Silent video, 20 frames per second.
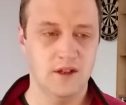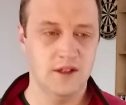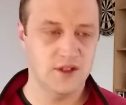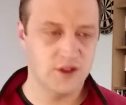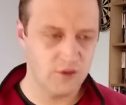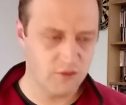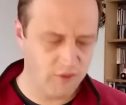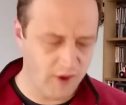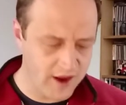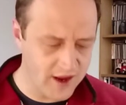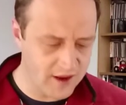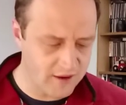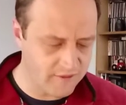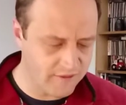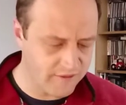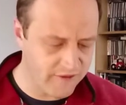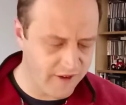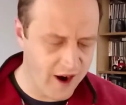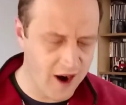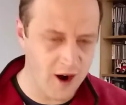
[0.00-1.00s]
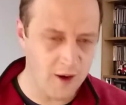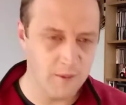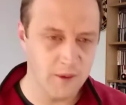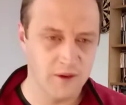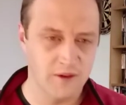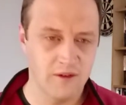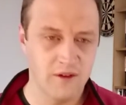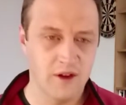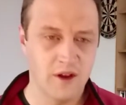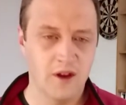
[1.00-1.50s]
It's the right
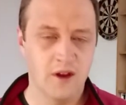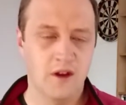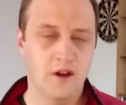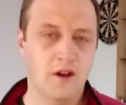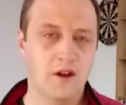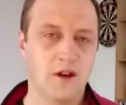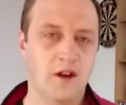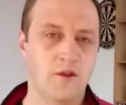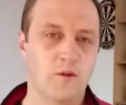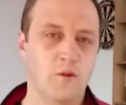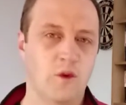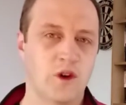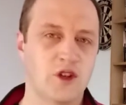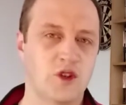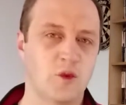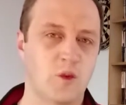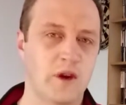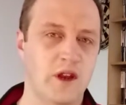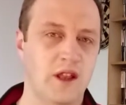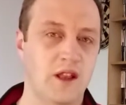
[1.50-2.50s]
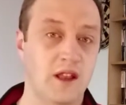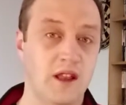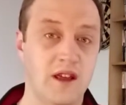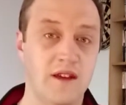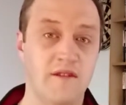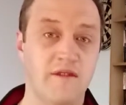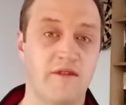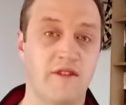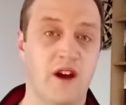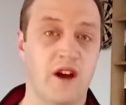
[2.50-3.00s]
environment in which we
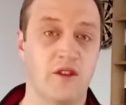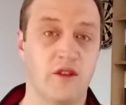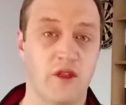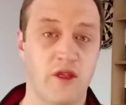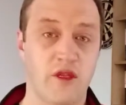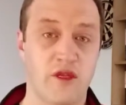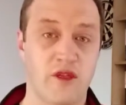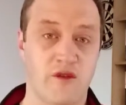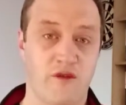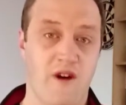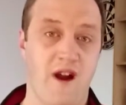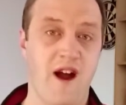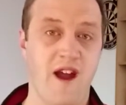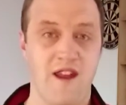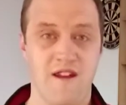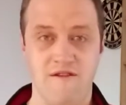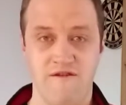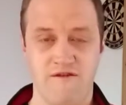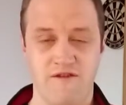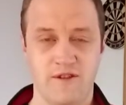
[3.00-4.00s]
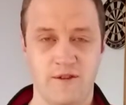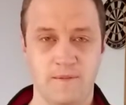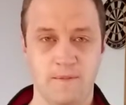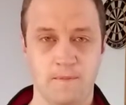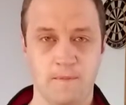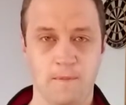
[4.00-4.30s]
live and thrive.